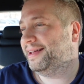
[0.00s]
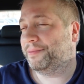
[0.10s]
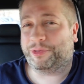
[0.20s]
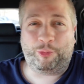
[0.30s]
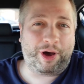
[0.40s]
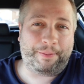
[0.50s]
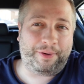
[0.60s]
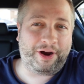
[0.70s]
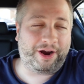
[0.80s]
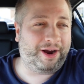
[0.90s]
And with
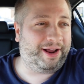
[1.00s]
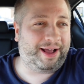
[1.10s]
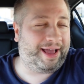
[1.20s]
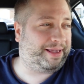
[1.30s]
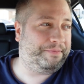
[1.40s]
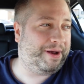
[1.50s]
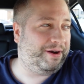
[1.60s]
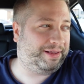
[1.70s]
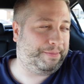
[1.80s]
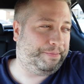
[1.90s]
Whataburger, I
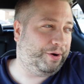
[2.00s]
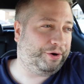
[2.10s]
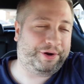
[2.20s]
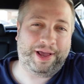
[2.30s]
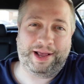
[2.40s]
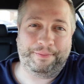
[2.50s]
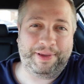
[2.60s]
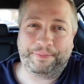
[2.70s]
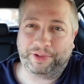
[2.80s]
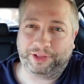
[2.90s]
compared it to Burger King and
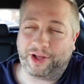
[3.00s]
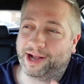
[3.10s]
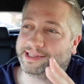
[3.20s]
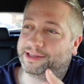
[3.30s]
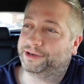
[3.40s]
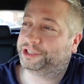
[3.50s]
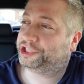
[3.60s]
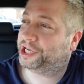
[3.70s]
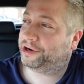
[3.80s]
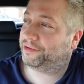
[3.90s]
people lost their
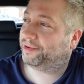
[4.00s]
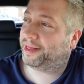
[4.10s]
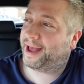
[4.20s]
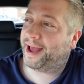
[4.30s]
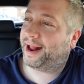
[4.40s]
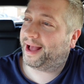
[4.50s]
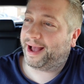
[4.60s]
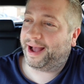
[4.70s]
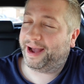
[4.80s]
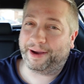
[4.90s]
shit over that.
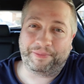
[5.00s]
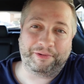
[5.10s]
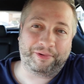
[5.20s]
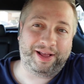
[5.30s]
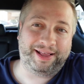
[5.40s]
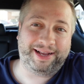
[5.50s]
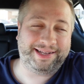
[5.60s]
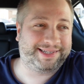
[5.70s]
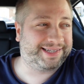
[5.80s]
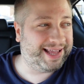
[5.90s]
Uh, but really,
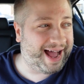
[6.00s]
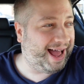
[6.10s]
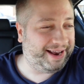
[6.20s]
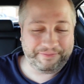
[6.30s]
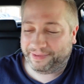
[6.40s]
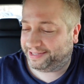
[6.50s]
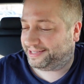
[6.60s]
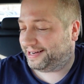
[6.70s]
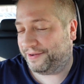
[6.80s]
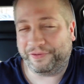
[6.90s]
it's not
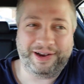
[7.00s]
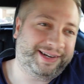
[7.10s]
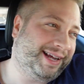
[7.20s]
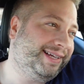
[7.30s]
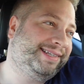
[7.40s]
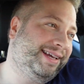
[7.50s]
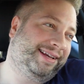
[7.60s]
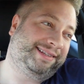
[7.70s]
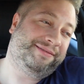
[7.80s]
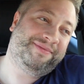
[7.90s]
much different
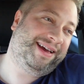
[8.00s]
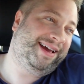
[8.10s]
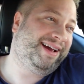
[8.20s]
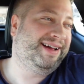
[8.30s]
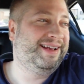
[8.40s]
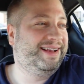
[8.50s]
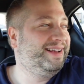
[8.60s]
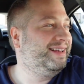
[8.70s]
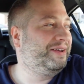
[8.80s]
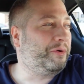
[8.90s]
tasting to me. The
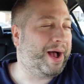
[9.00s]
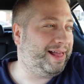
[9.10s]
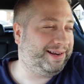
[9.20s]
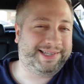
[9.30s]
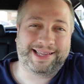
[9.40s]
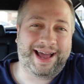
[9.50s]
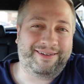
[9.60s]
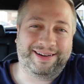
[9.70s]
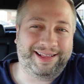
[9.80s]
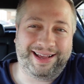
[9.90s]
quality's
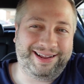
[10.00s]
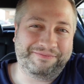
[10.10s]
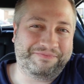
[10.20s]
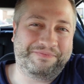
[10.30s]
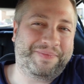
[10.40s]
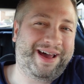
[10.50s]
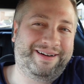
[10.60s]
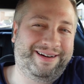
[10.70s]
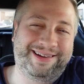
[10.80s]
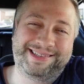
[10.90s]
not really any
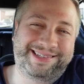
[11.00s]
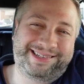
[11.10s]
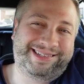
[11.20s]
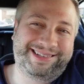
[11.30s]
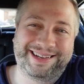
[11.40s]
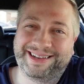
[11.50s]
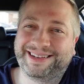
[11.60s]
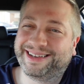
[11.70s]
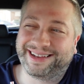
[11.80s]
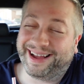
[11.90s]
better. It's,
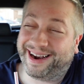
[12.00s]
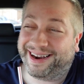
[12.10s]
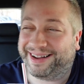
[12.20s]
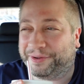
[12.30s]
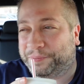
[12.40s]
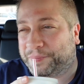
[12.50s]
uh,